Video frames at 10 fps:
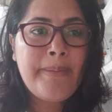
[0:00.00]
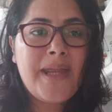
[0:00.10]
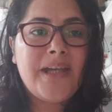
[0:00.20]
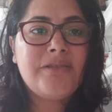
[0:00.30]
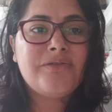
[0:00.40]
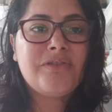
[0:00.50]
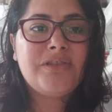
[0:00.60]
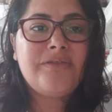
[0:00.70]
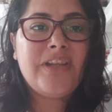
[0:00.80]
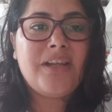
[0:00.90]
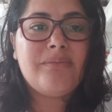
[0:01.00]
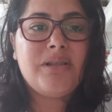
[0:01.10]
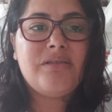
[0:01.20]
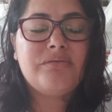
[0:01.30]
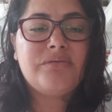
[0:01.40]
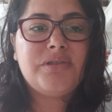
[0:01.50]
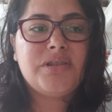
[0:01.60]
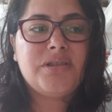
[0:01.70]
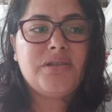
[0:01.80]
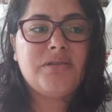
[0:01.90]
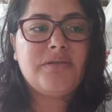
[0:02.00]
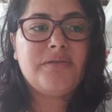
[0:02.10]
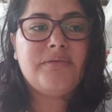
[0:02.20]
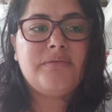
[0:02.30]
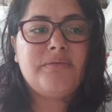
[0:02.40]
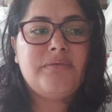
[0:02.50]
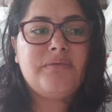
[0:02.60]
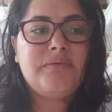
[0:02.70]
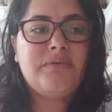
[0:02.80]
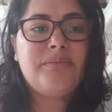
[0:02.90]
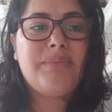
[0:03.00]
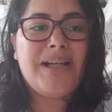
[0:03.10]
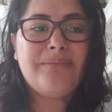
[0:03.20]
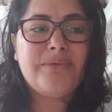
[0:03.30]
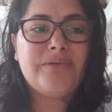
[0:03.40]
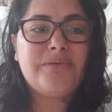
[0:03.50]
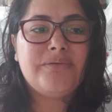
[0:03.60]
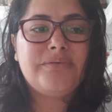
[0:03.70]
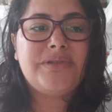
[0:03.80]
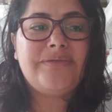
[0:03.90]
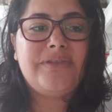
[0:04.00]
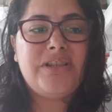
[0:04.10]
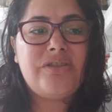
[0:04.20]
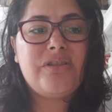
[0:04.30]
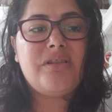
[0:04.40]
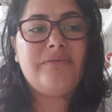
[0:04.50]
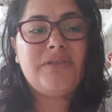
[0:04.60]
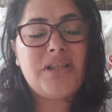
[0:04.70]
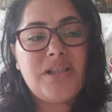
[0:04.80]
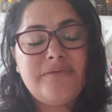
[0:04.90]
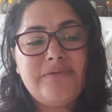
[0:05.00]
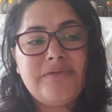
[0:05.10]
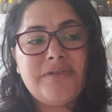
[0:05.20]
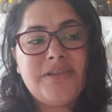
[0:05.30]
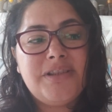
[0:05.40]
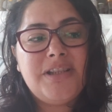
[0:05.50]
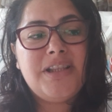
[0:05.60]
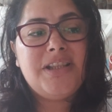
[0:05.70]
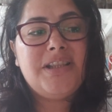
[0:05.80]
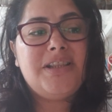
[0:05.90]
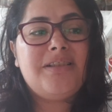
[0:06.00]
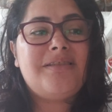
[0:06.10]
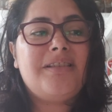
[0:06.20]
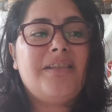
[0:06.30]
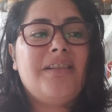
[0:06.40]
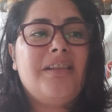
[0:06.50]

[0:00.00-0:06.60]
I usually think about the Bible definition of love, and they say